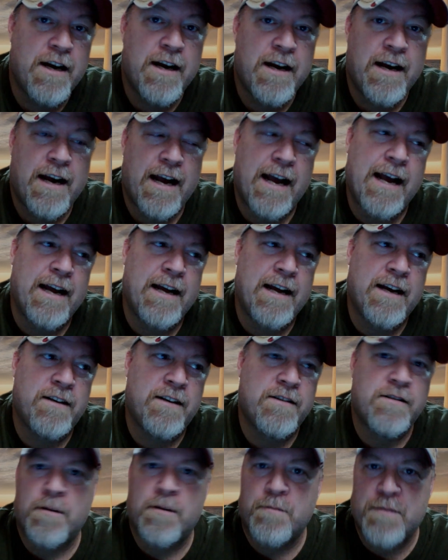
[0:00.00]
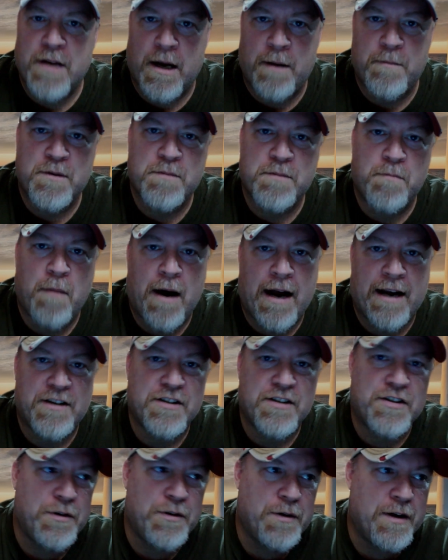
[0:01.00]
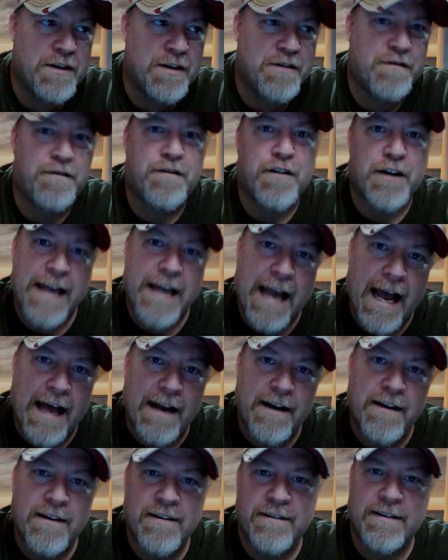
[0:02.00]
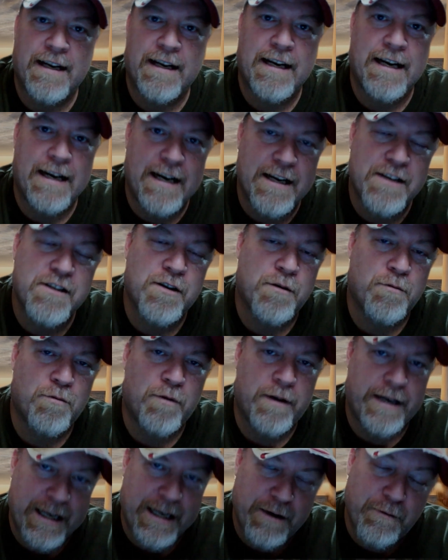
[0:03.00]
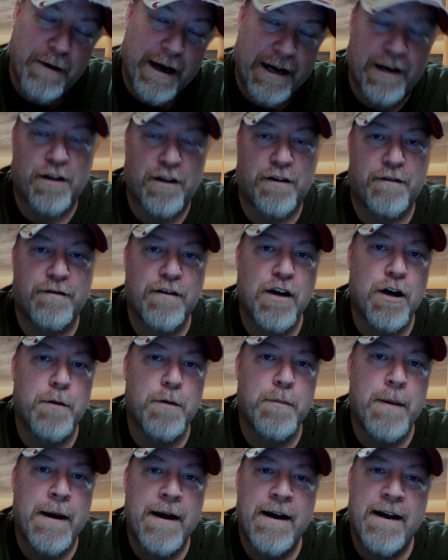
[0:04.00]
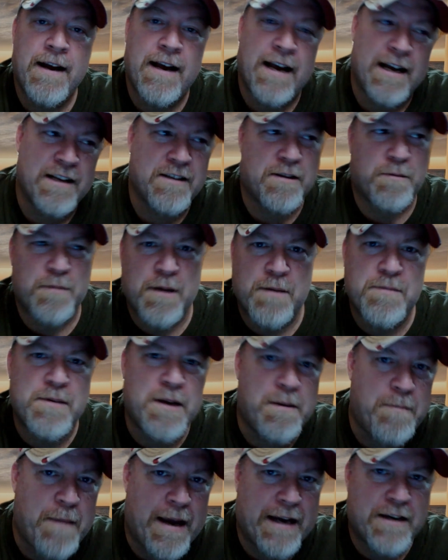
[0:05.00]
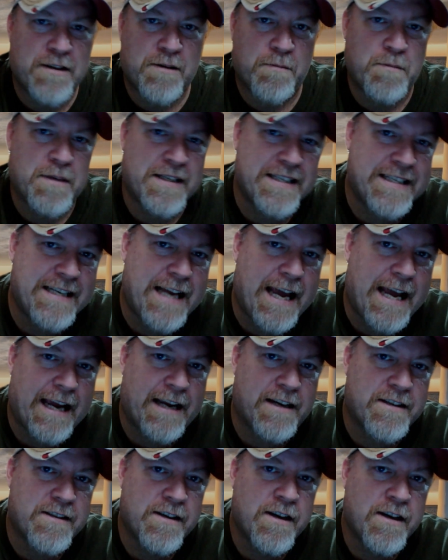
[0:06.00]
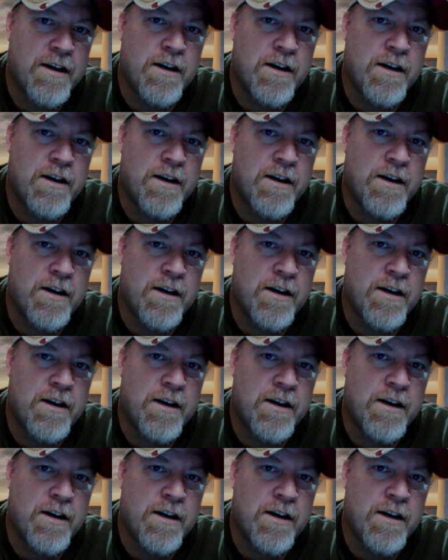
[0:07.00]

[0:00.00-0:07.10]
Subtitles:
And sometimes my students forget that it is an irregular verb, and sometimes they make some mistakes.